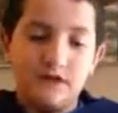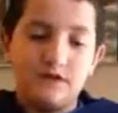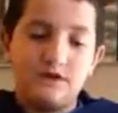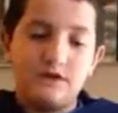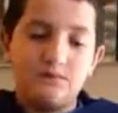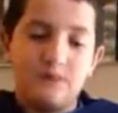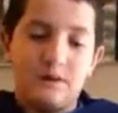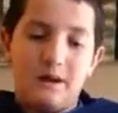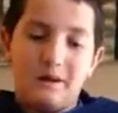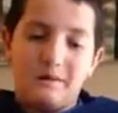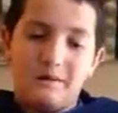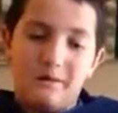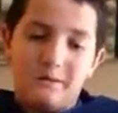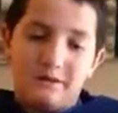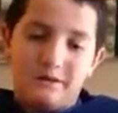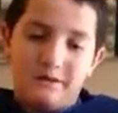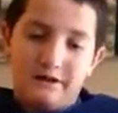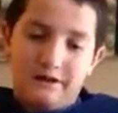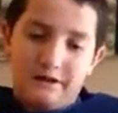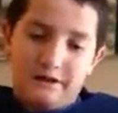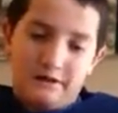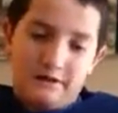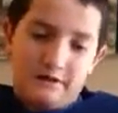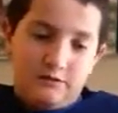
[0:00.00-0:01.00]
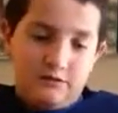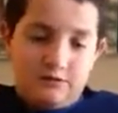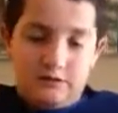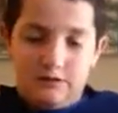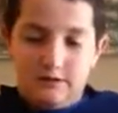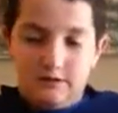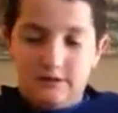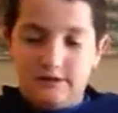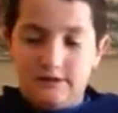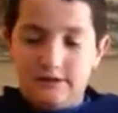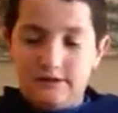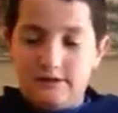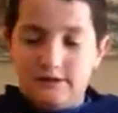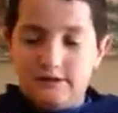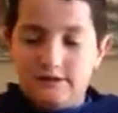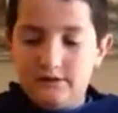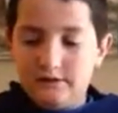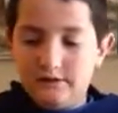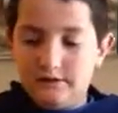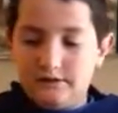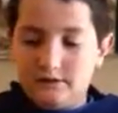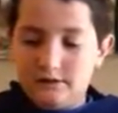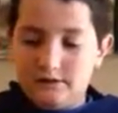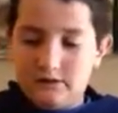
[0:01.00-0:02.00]
you probably want to get to work,
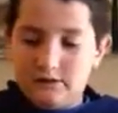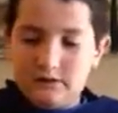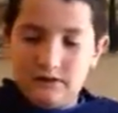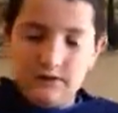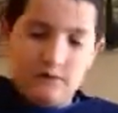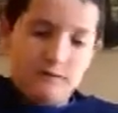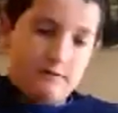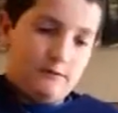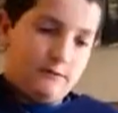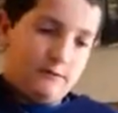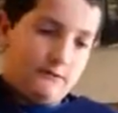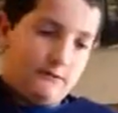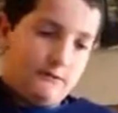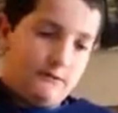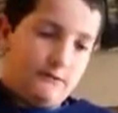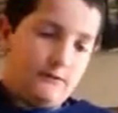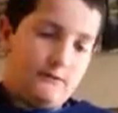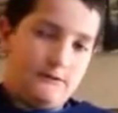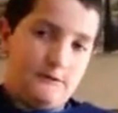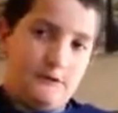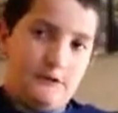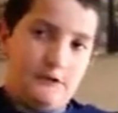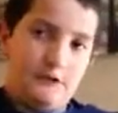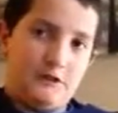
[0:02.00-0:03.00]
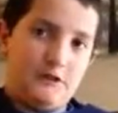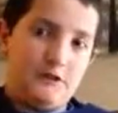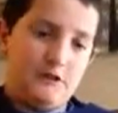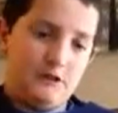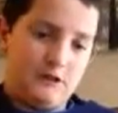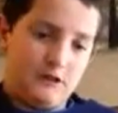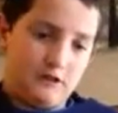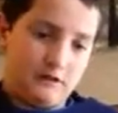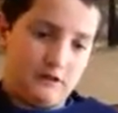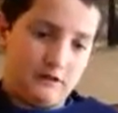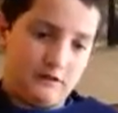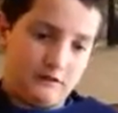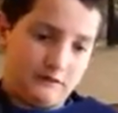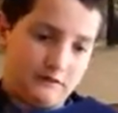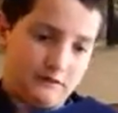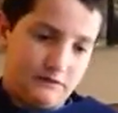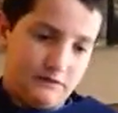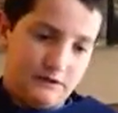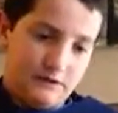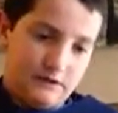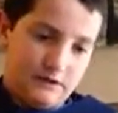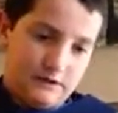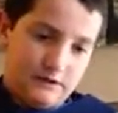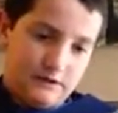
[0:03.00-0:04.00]
so I'm going to cut off
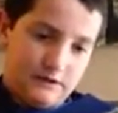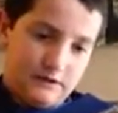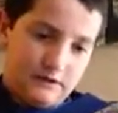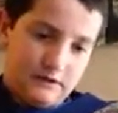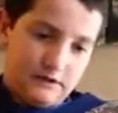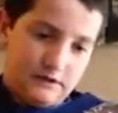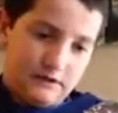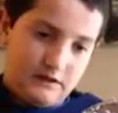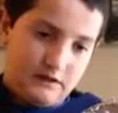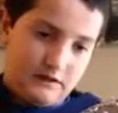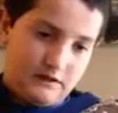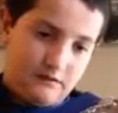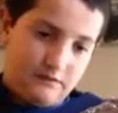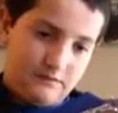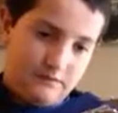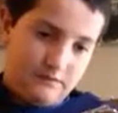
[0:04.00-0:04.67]
the excess now.